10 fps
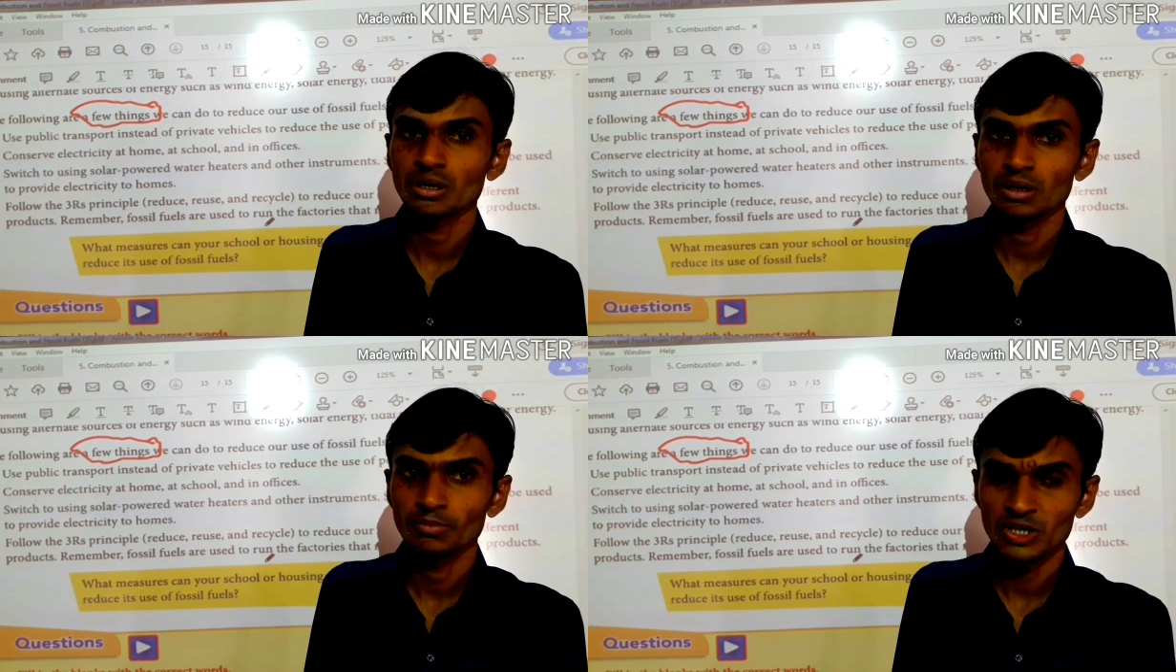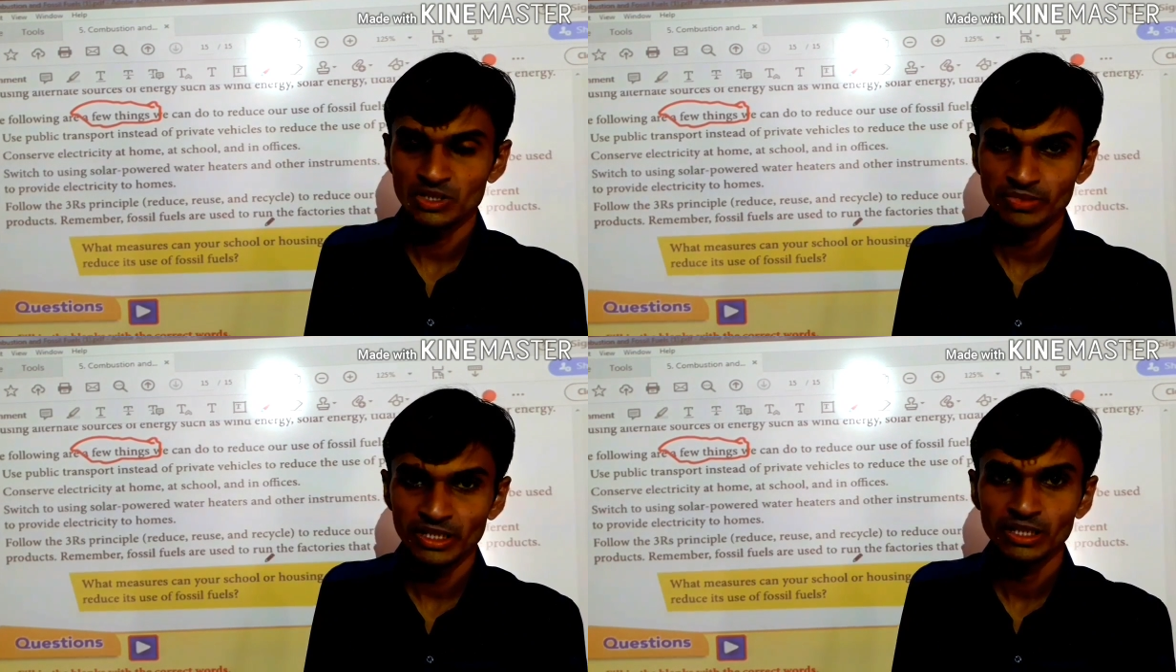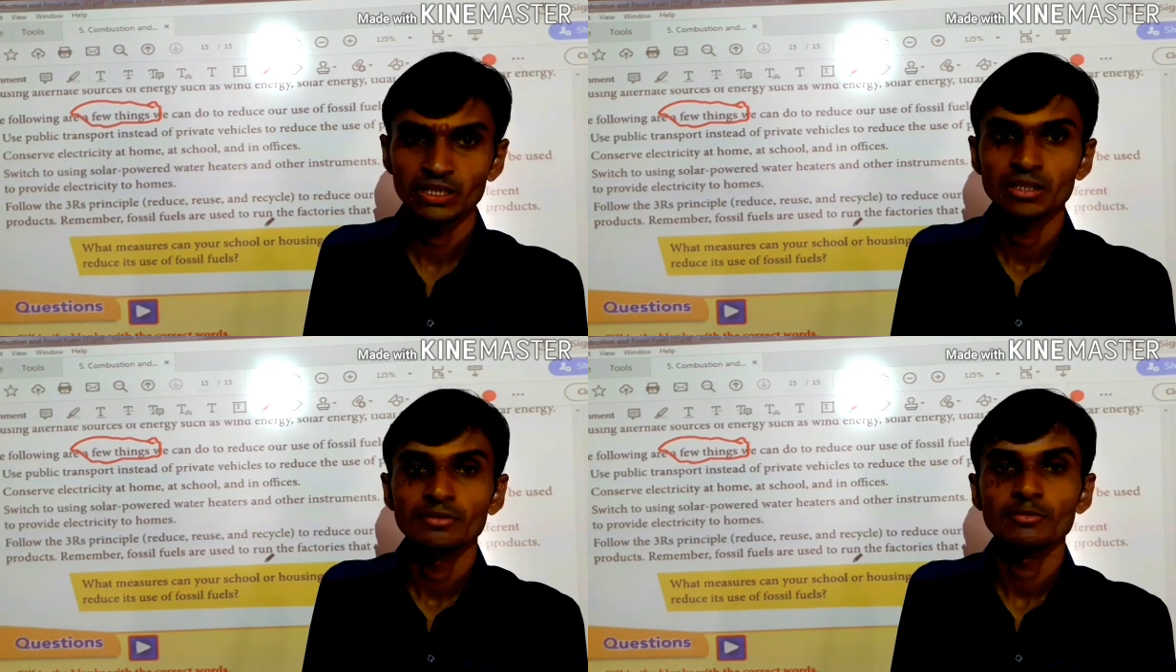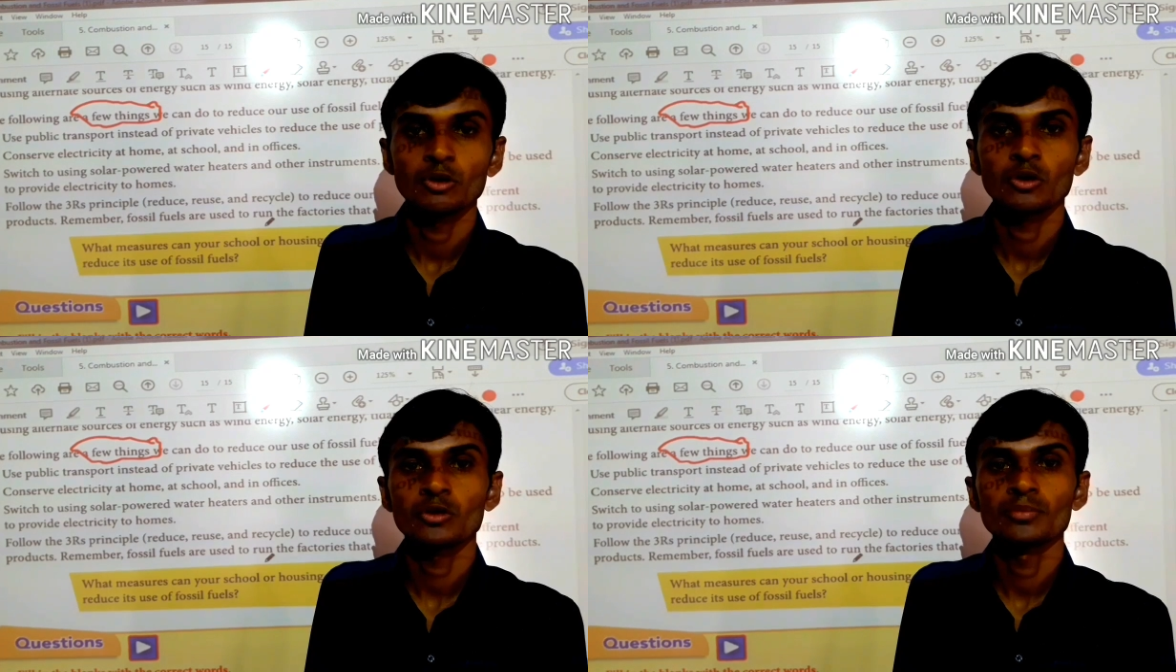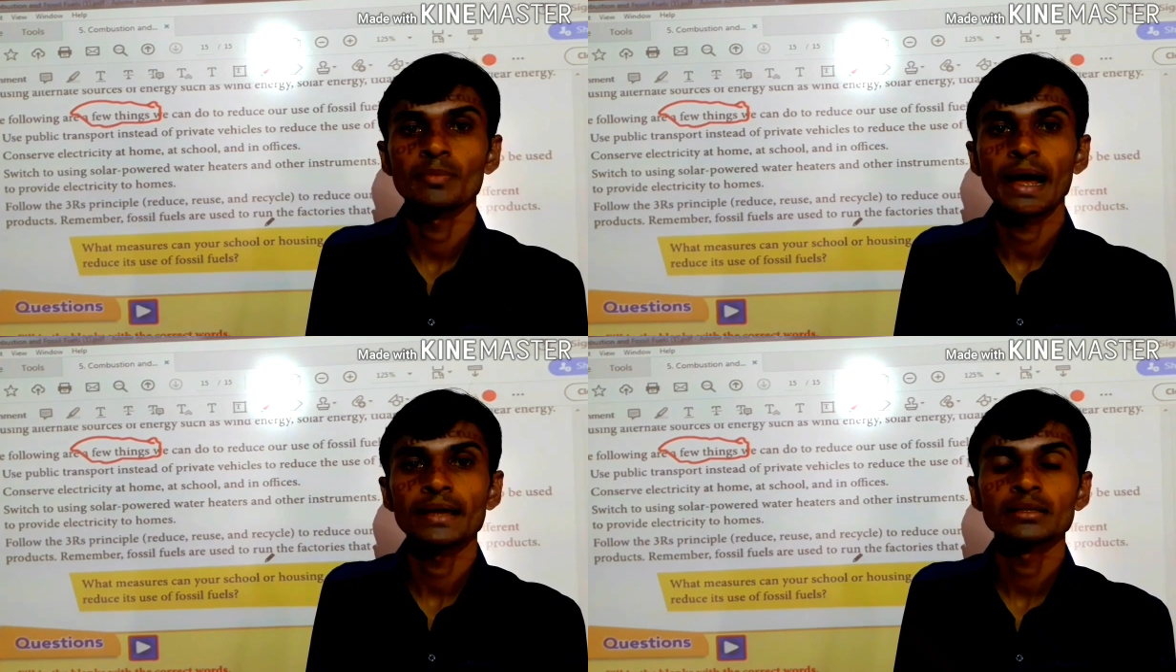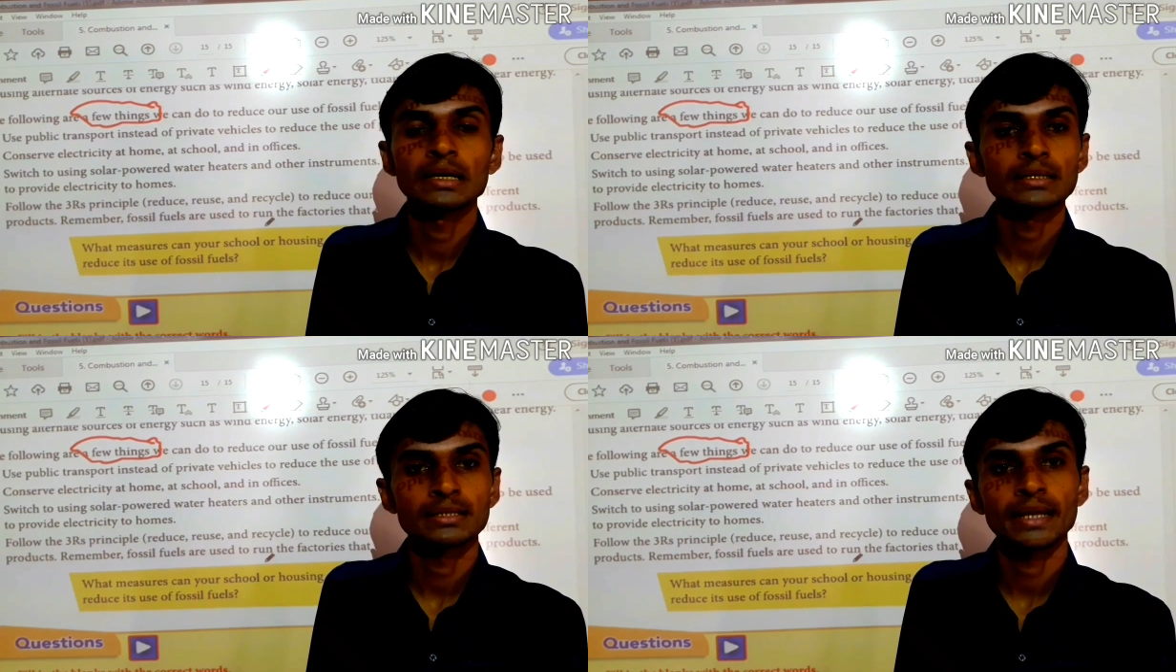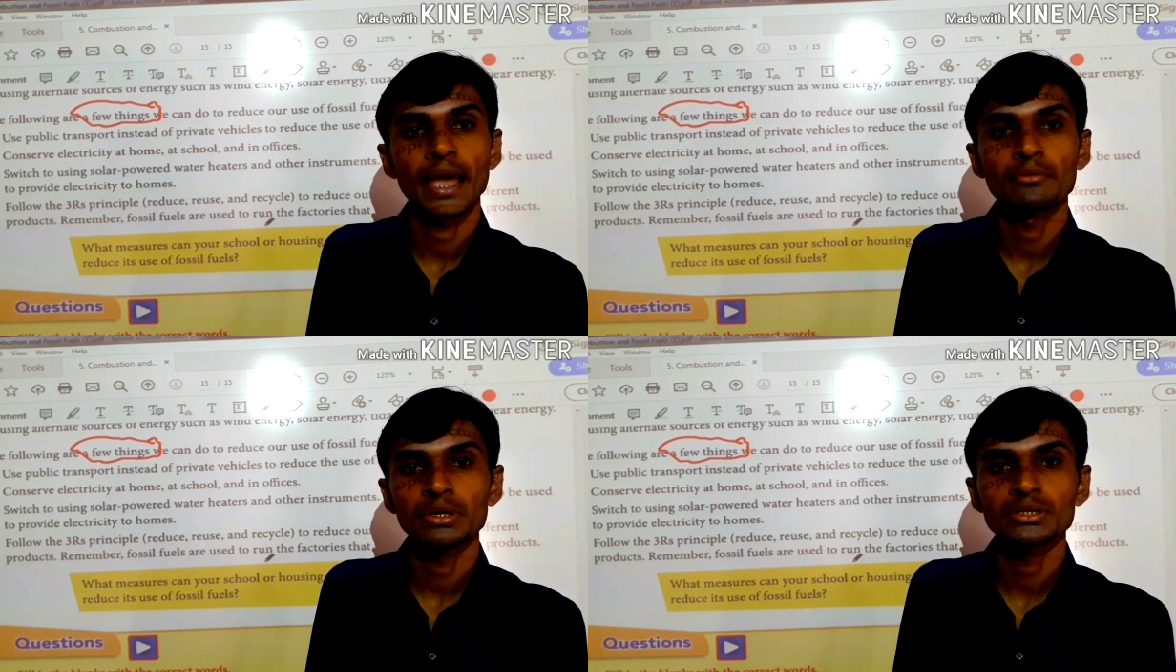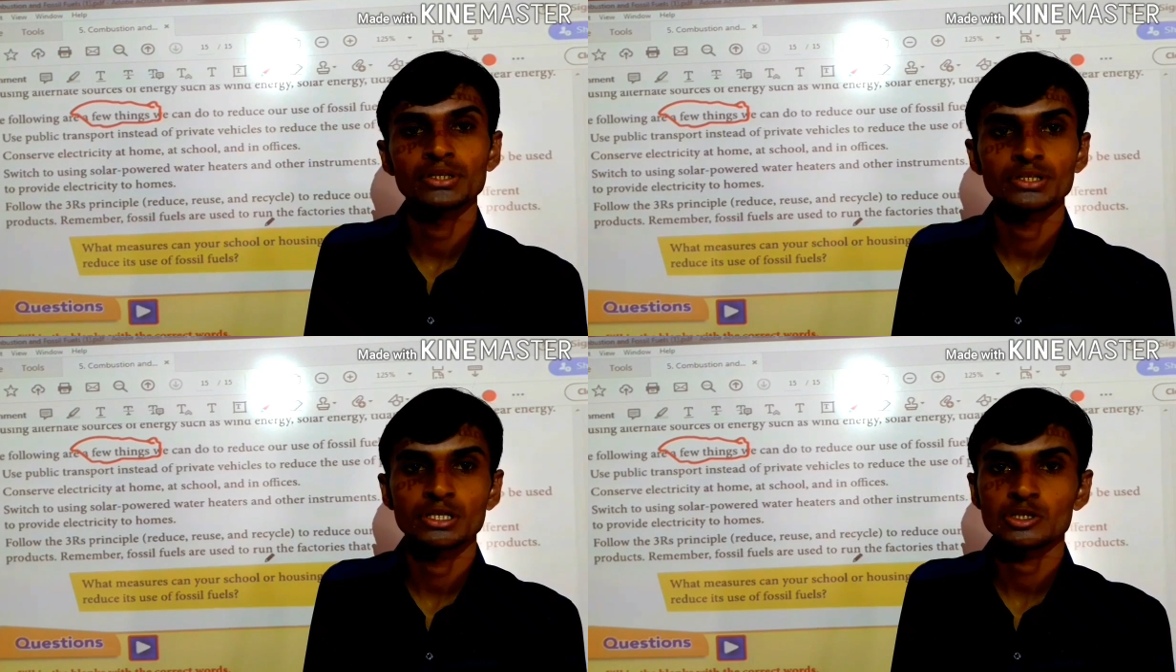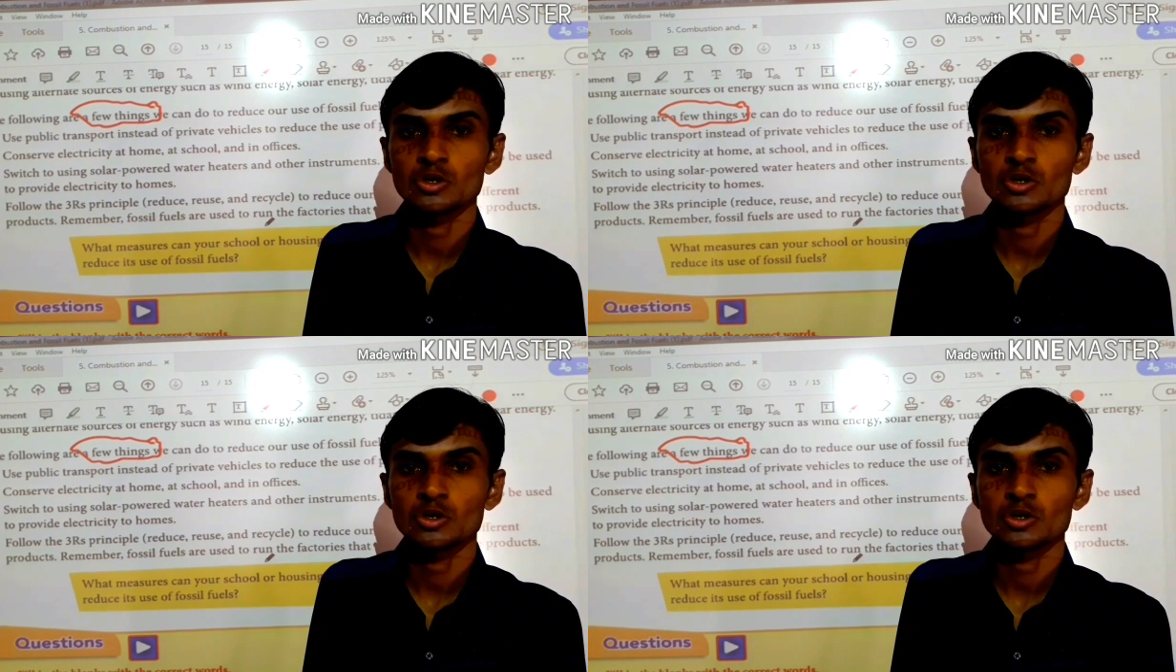must be followed by the each and every citizens